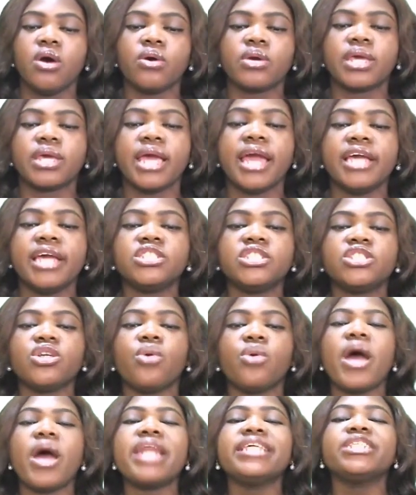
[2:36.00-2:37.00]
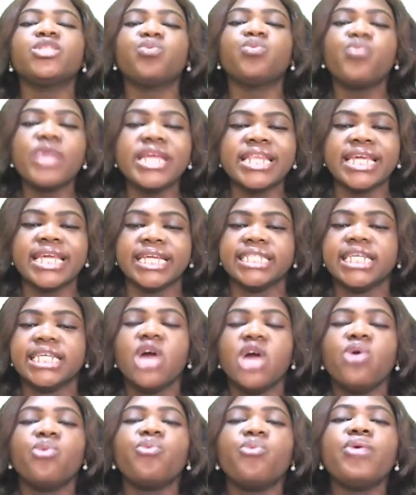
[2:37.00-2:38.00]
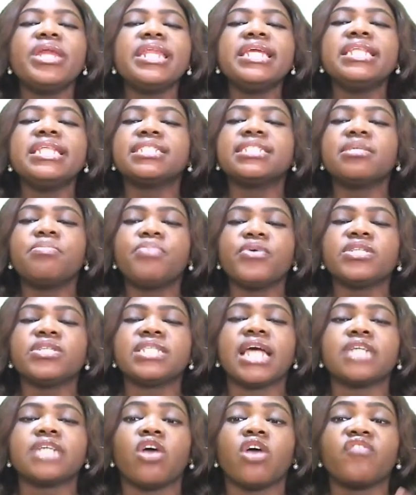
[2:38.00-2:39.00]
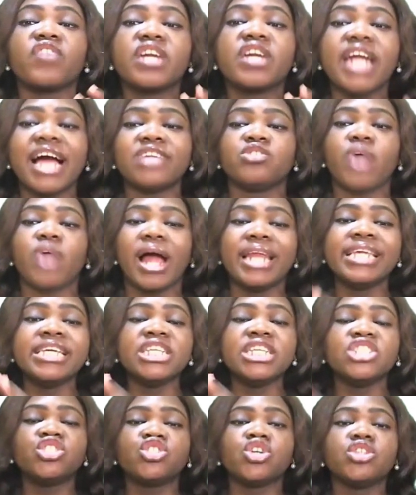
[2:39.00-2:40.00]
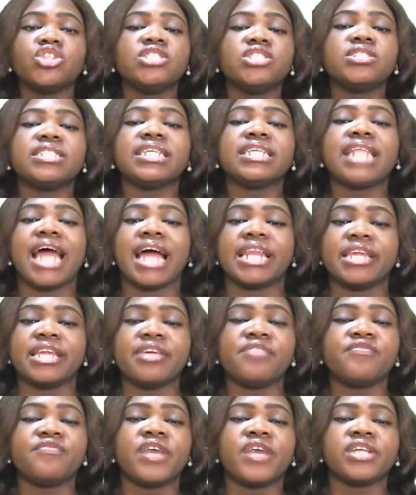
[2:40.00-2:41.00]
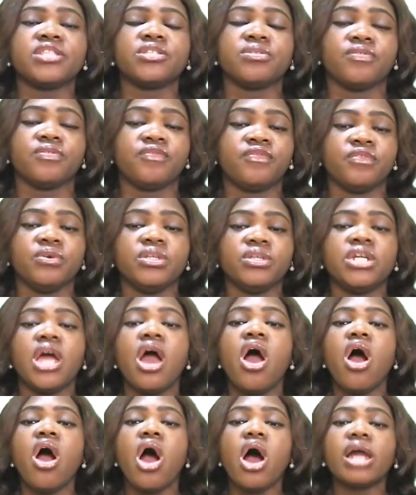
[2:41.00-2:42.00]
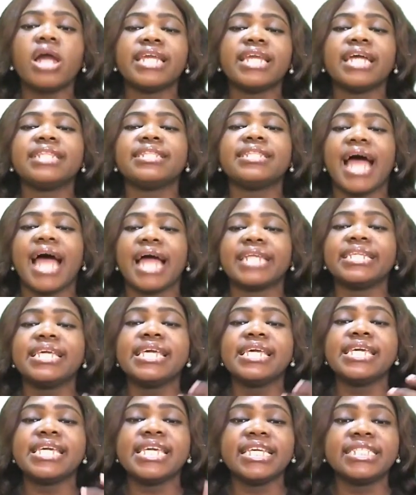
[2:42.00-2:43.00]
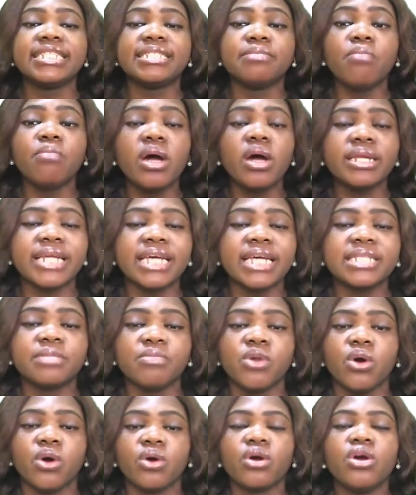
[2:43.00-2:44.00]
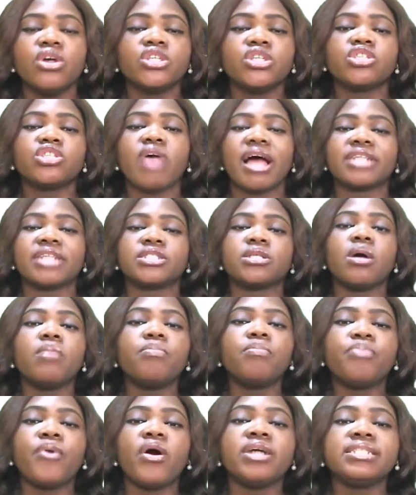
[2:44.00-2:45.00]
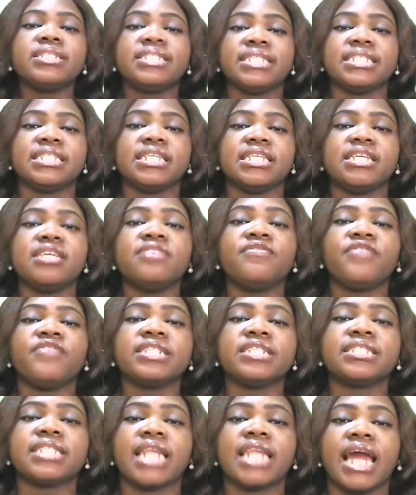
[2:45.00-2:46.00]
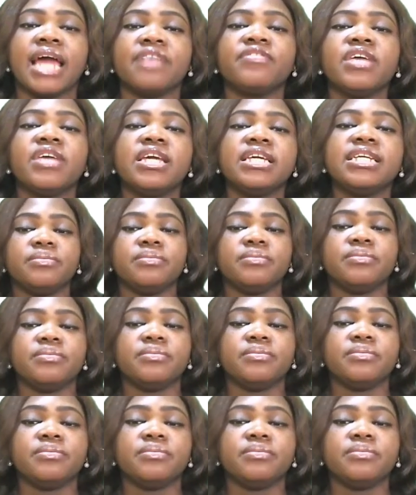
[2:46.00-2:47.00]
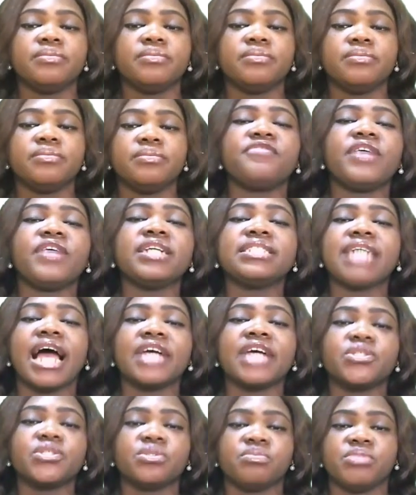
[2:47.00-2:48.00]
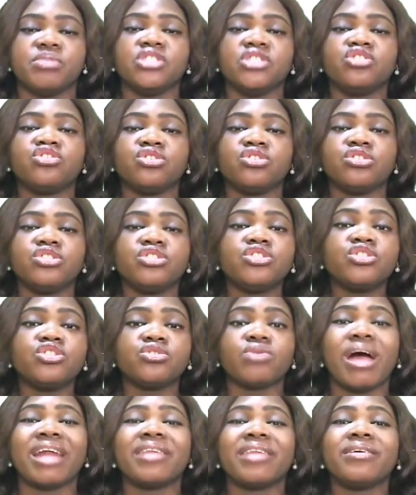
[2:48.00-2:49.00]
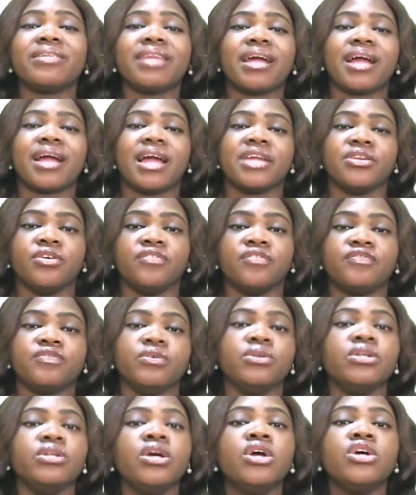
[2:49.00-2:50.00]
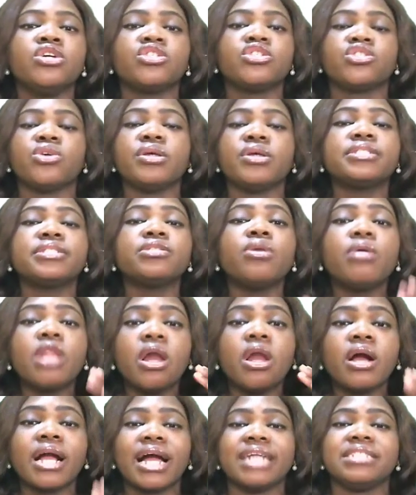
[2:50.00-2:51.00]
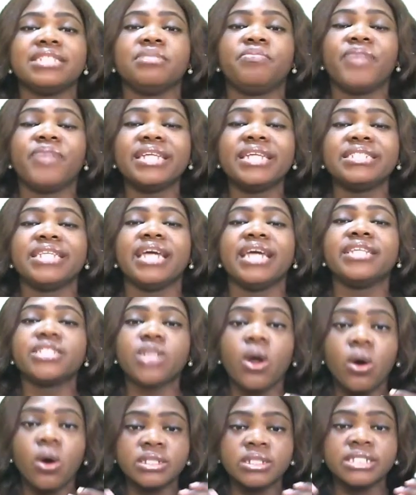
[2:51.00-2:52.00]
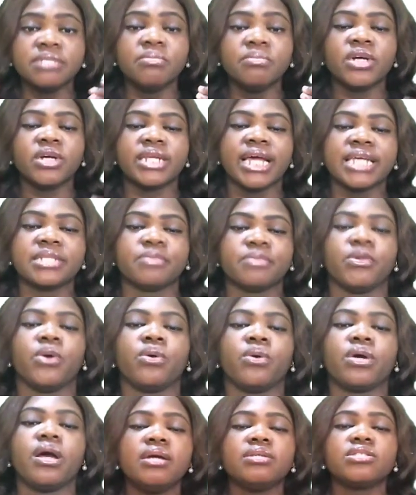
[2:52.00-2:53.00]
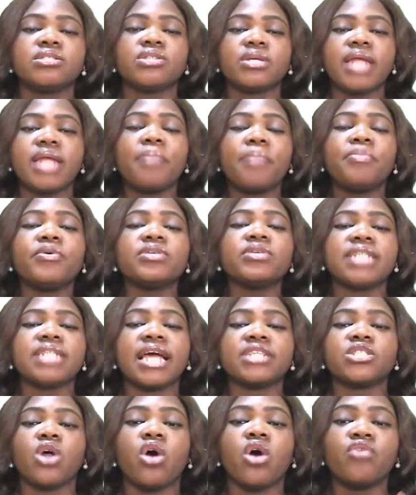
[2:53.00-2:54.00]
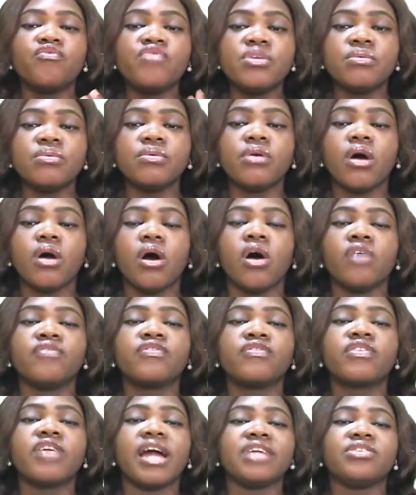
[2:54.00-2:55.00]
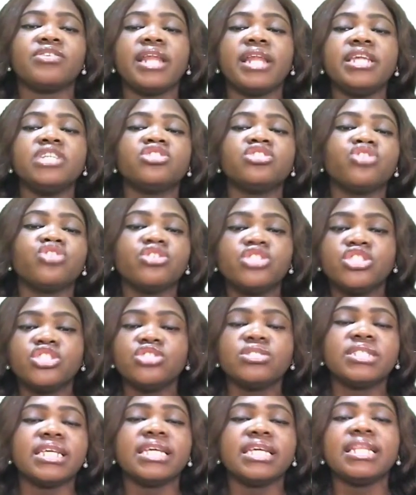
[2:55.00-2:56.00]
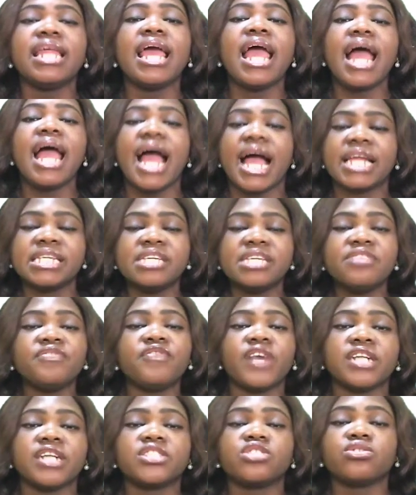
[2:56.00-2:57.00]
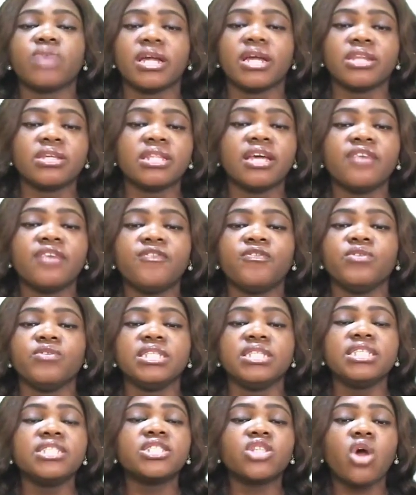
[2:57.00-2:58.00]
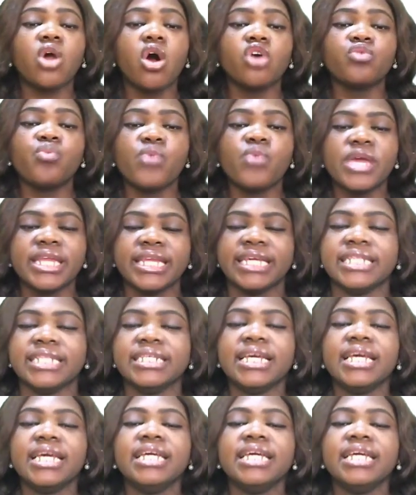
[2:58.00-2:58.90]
Okay, so what is weaning? Weaning is the process of gradually introducing an infant to food other than its mother's milk. So at some point in the infant's life, the infant has to be introduced to another kind of food. So it's no longer dependent on the mother's milk. So that process of gradually introducing an infant to another food is called weaning.